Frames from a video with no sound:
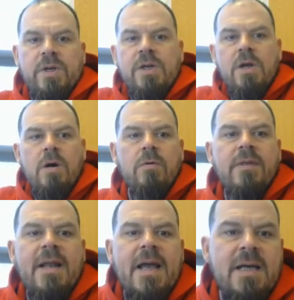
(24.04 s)
We know
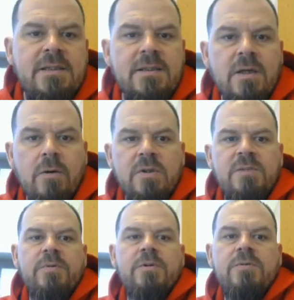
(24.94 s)
that acids
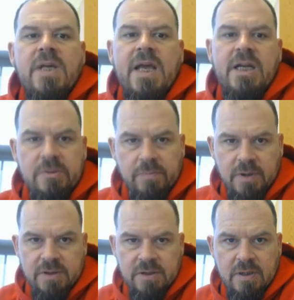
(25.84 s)
always produce H
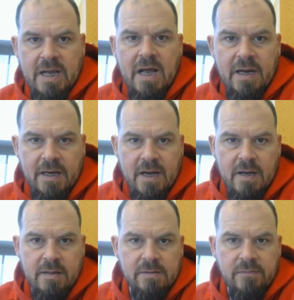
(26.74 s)
plus
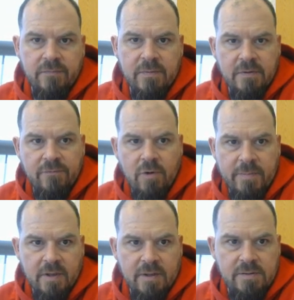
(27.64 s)
ions from their
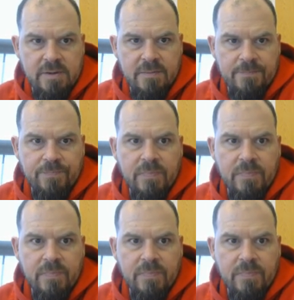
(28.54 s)
formulas.